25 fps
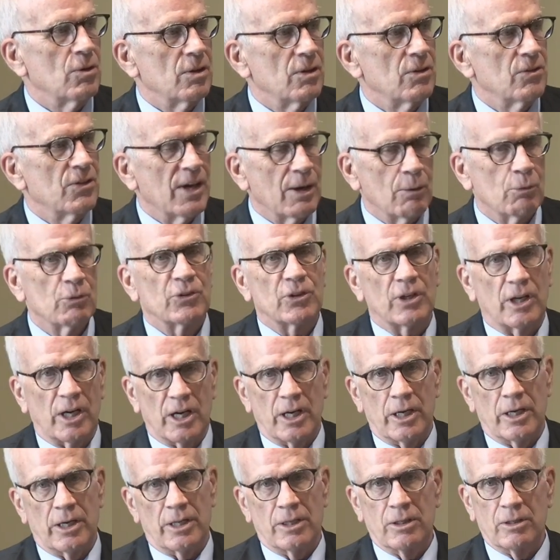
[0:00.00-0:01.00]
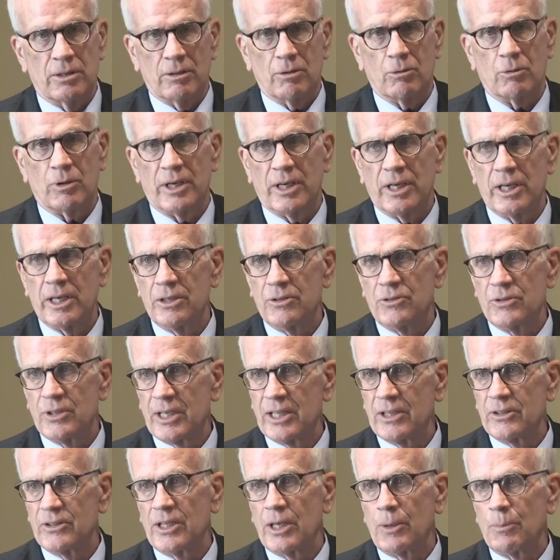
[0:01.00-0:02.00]
That was hard, okay, to
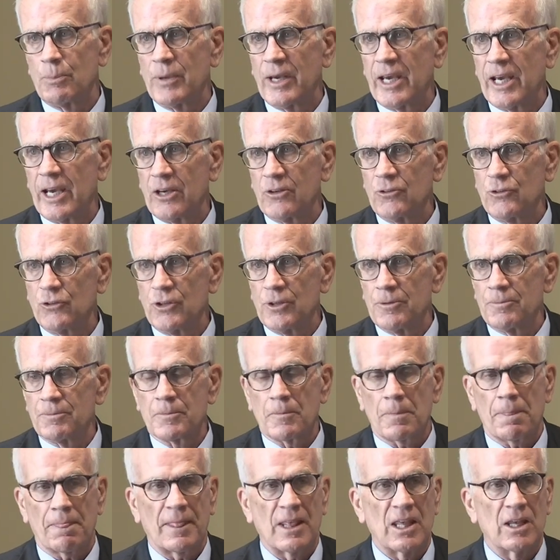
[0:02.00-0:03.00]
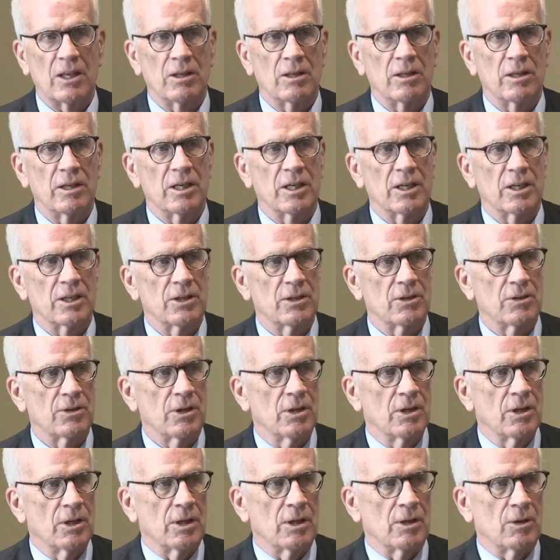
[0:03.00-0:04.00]
get that passed, and
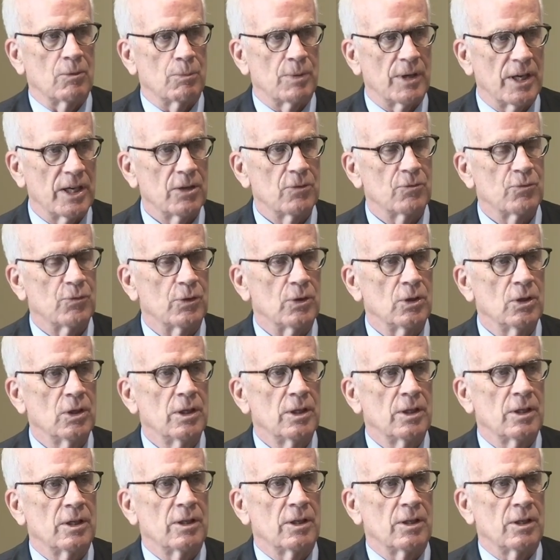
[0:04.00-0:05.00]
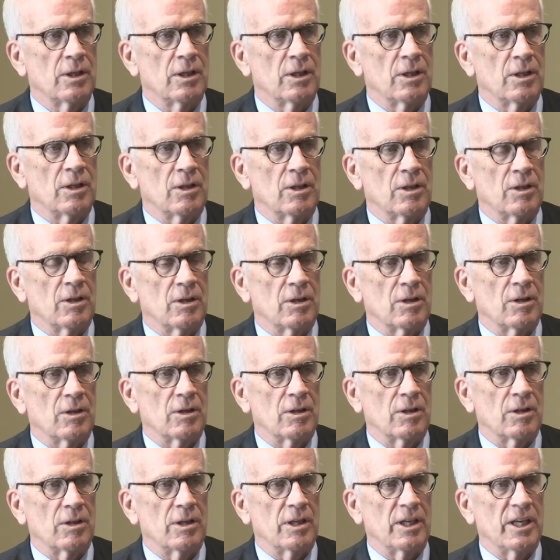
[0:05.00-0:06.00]
painful.
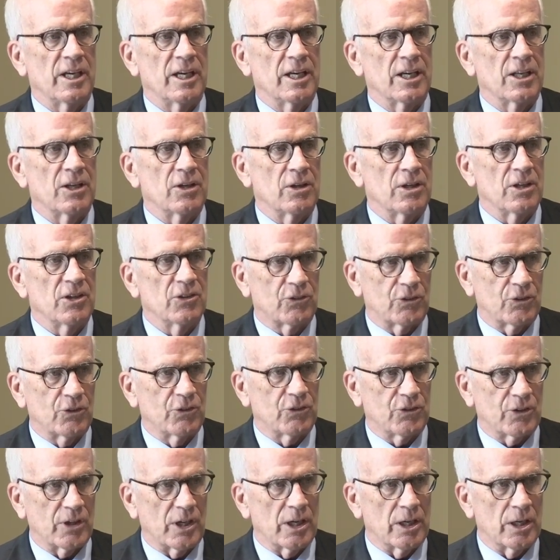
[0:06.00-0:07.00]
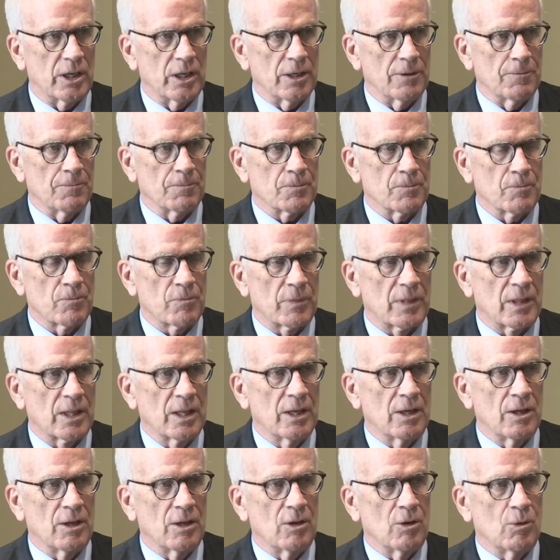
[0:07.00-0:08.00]
And it's a start.
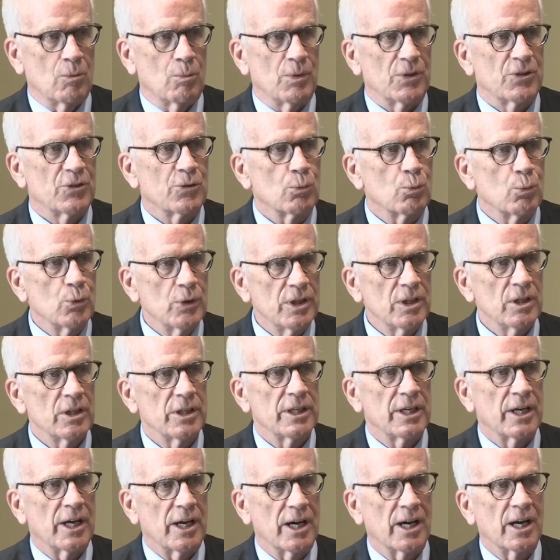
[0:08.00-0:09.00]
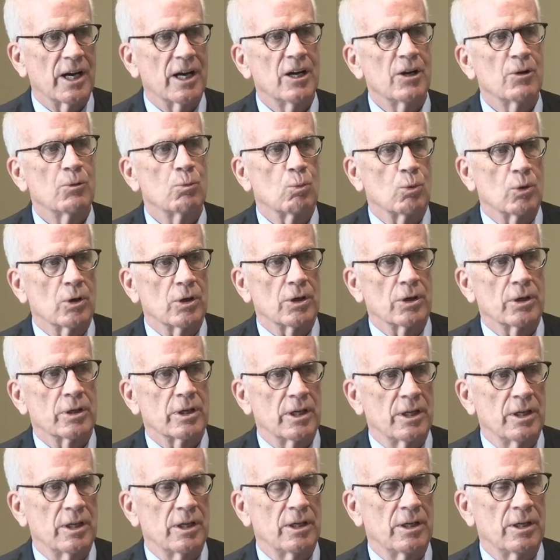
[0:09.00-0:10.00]
But the really hard
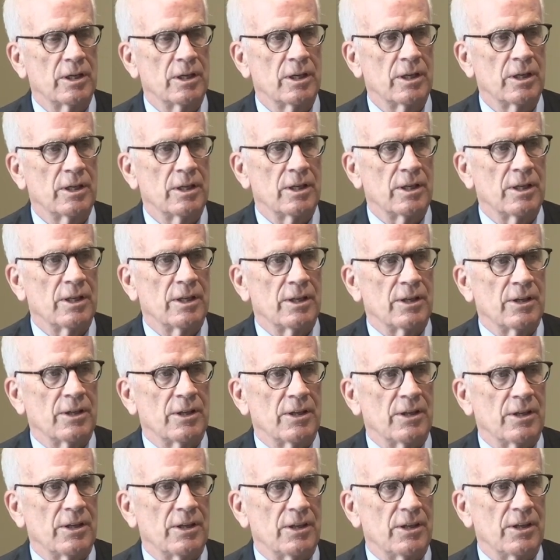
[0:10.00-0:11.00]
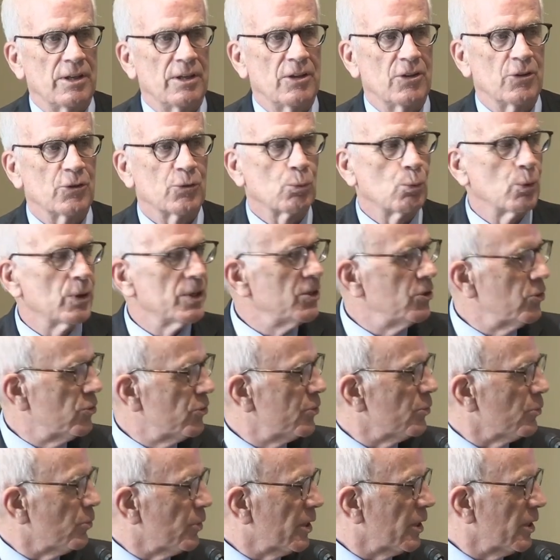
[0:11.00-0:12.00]
work is what you're
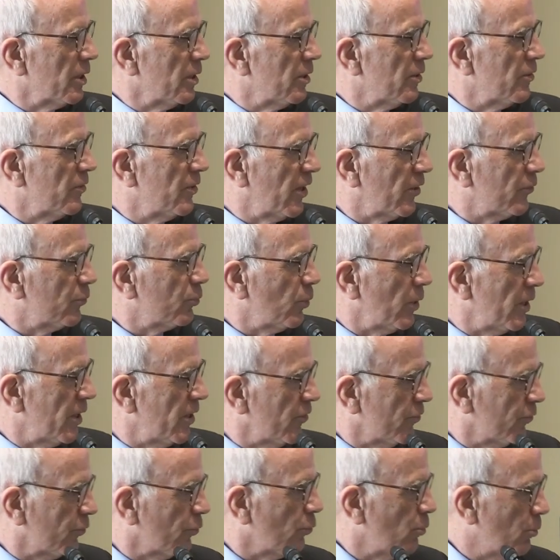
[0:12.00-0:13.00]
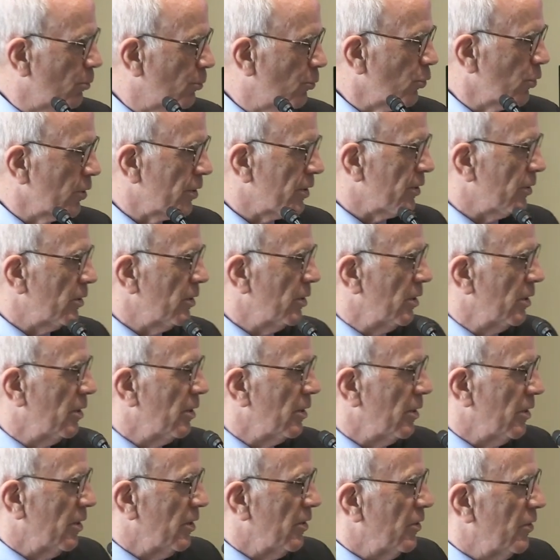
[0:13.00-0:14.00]
doing. That's why it's so important
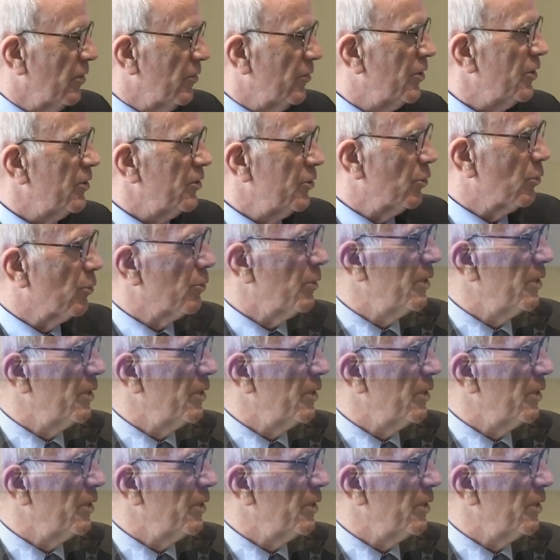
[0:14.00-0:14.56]
that you're